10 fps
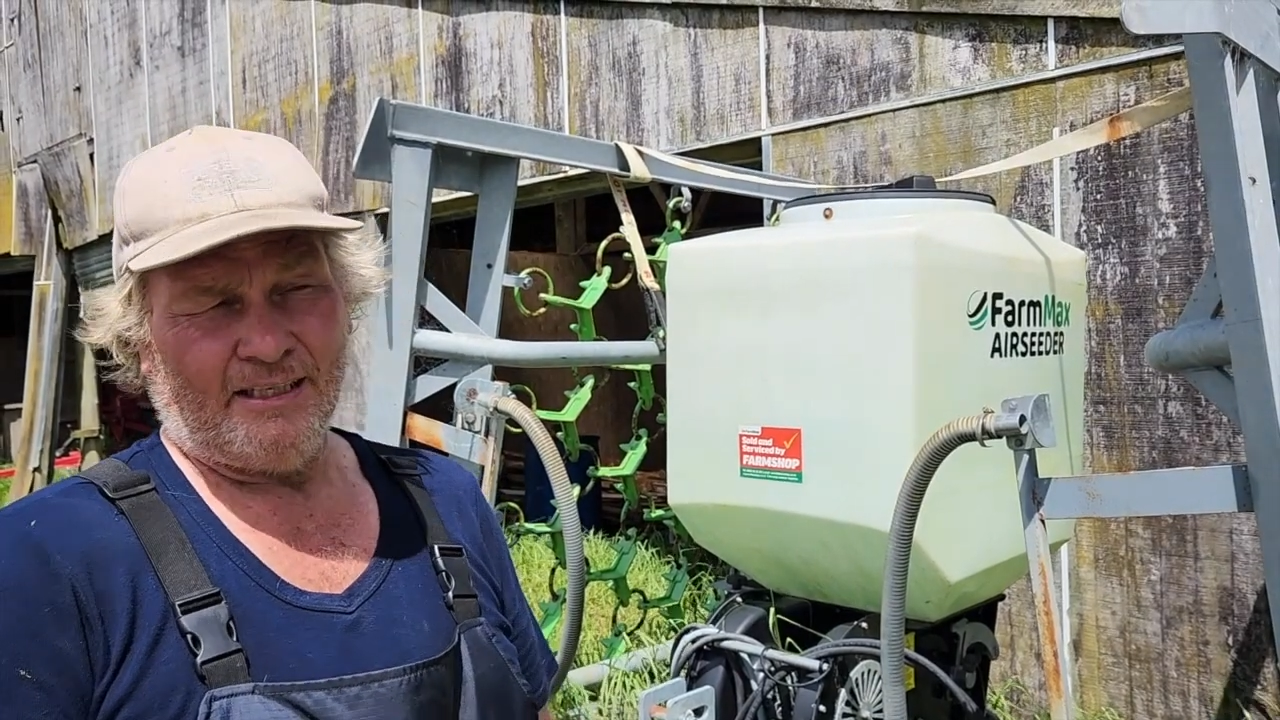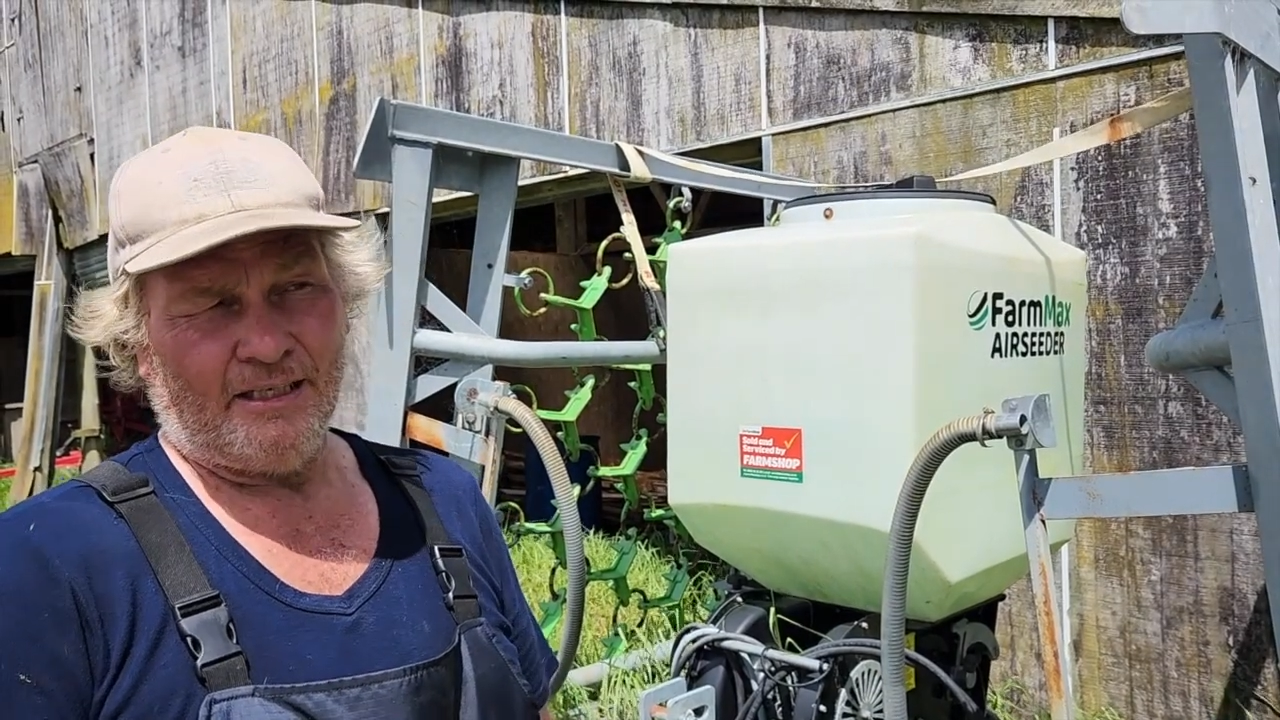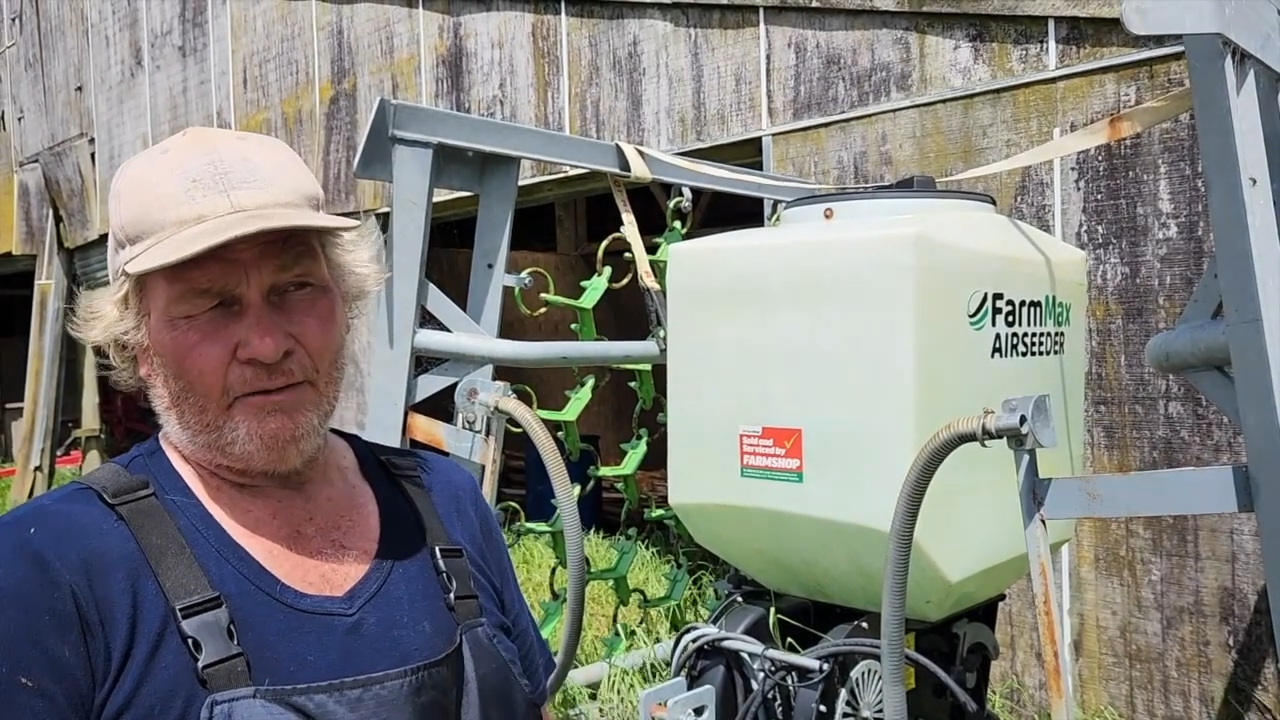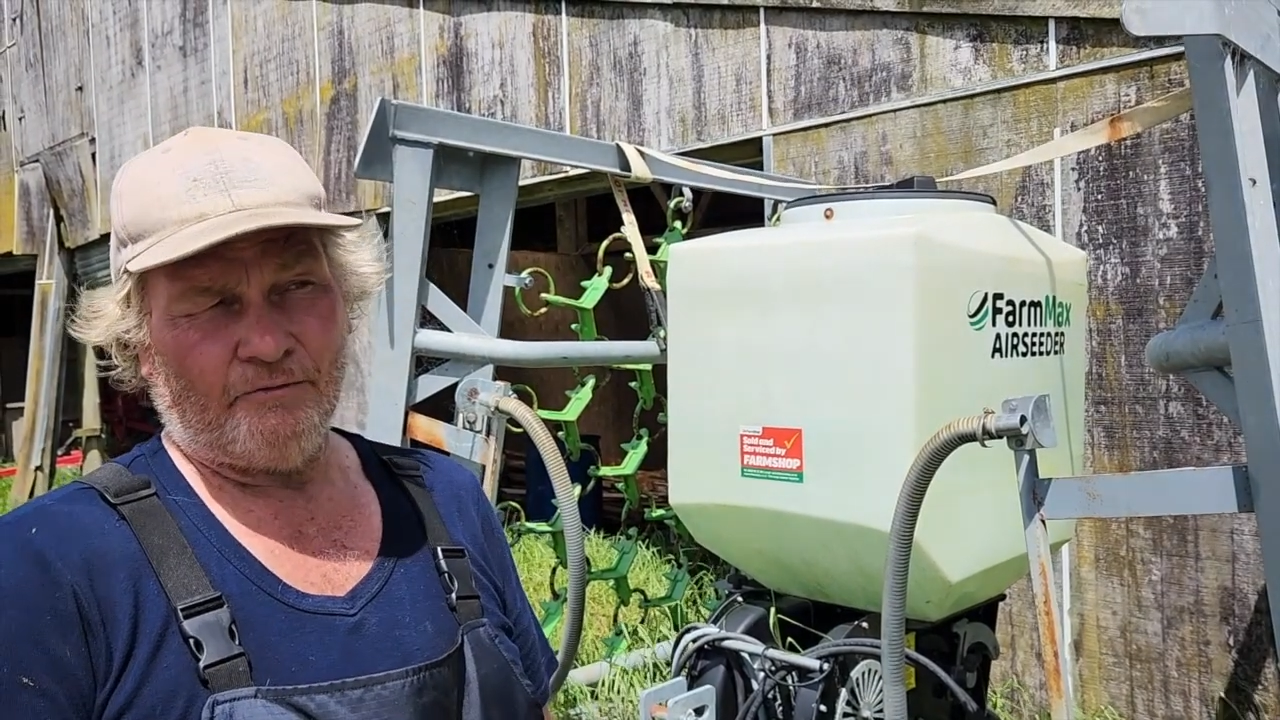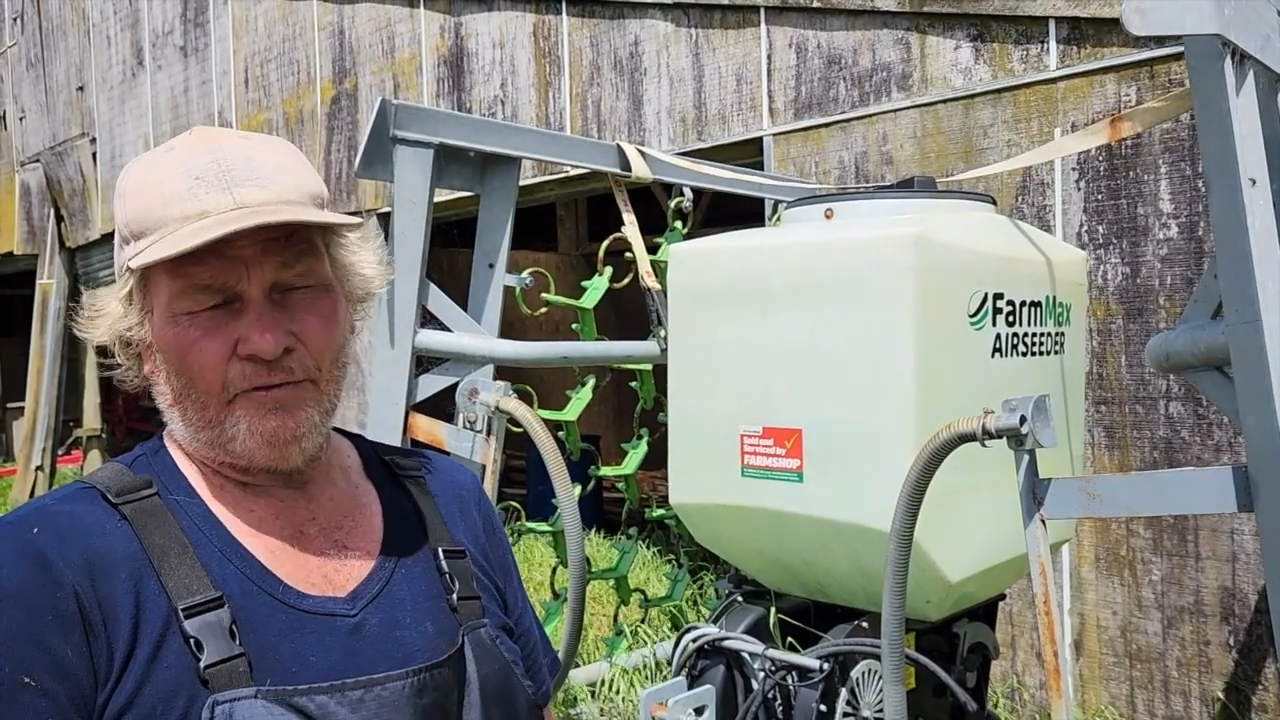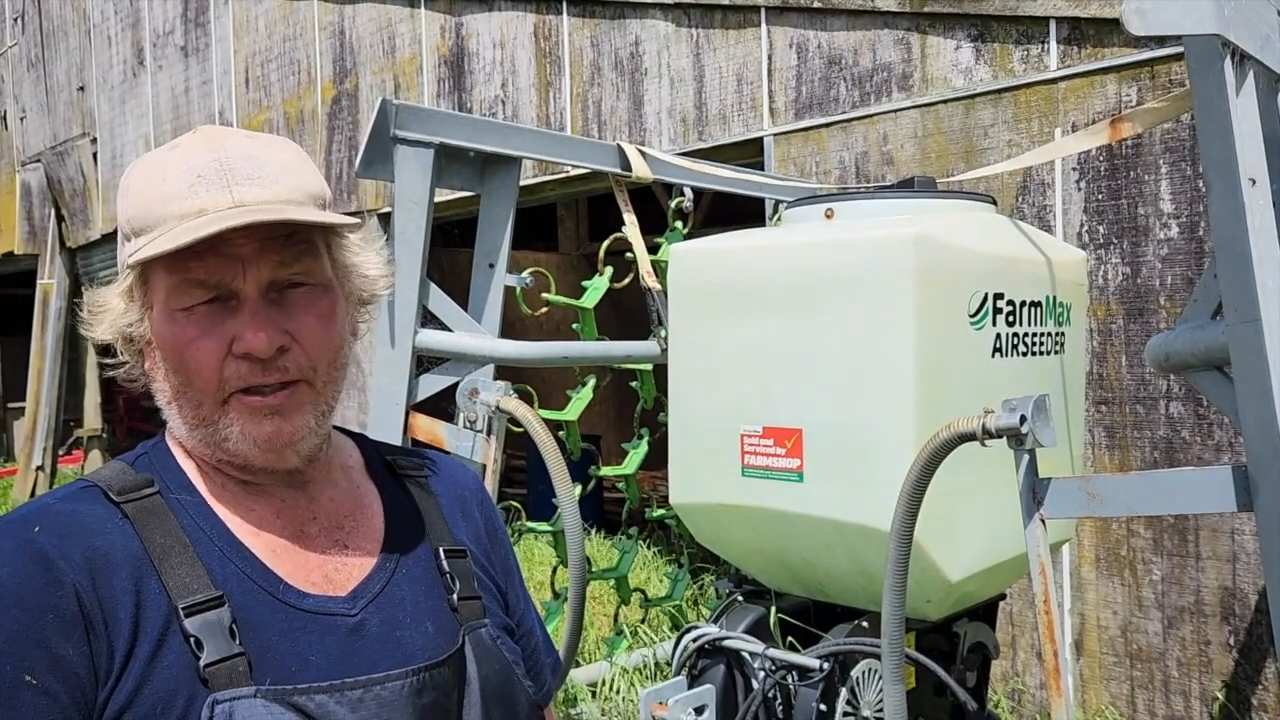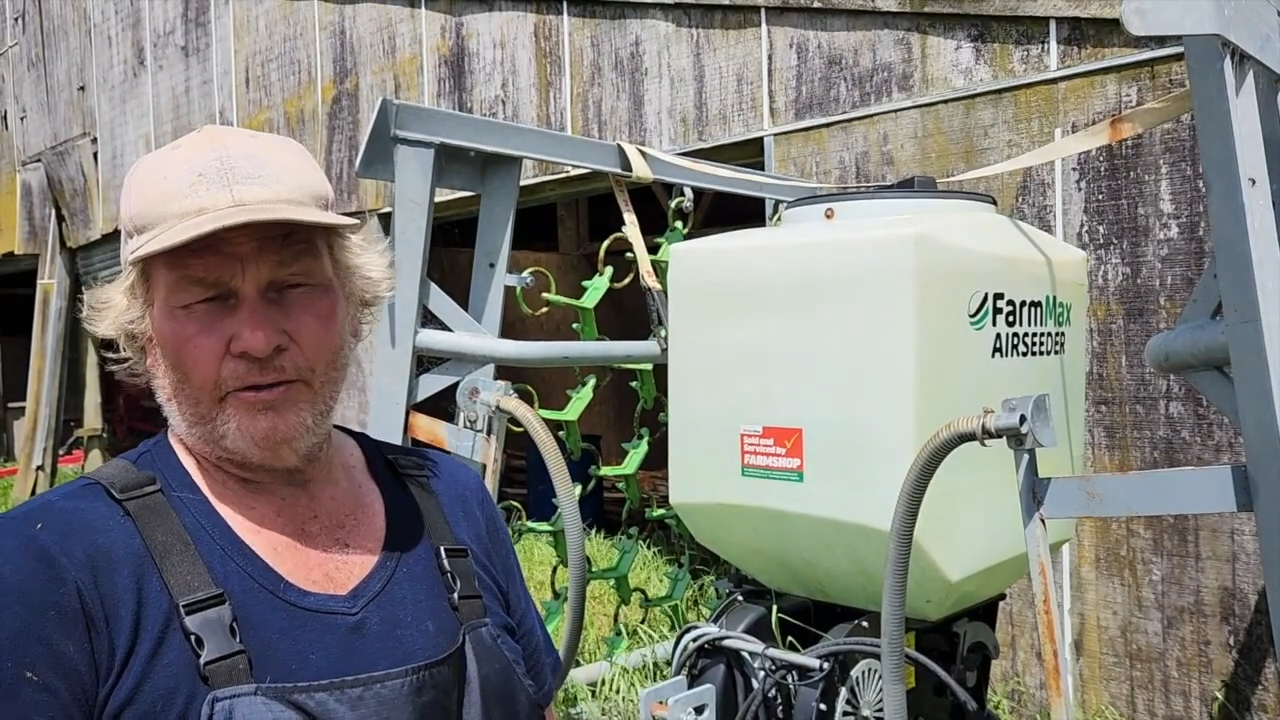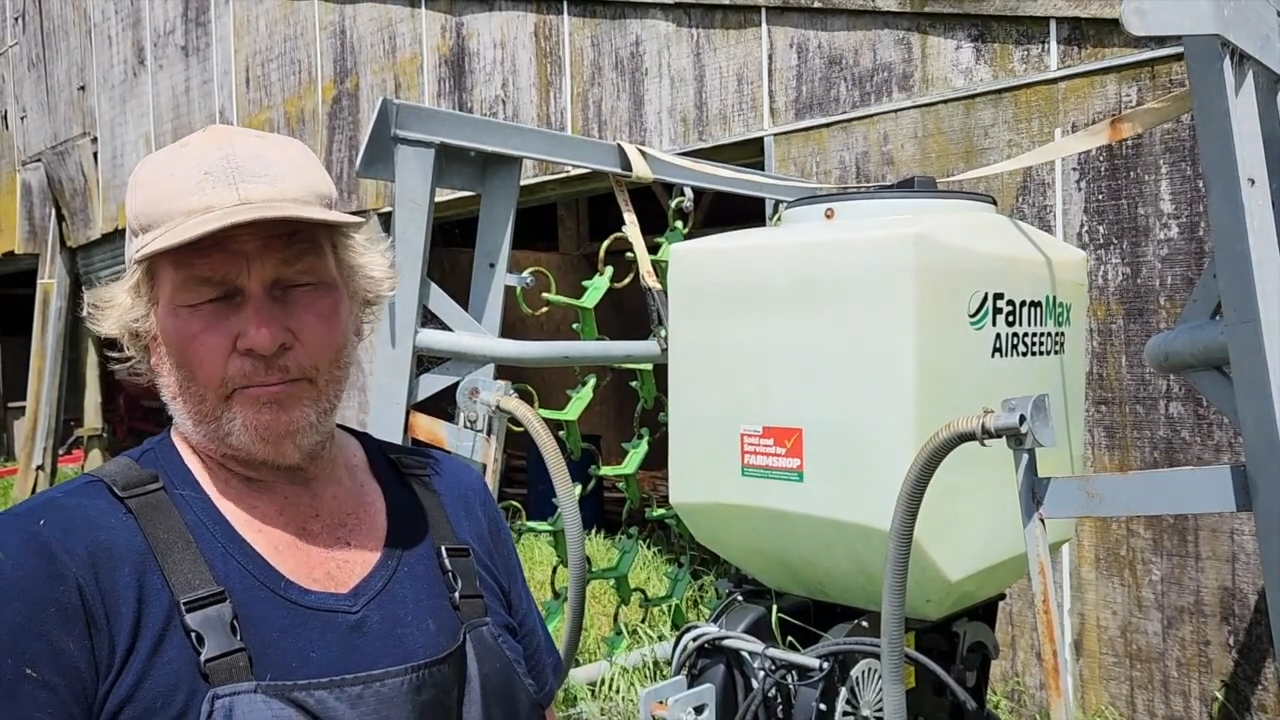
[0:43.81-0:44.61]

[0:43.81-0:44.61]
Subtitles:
and found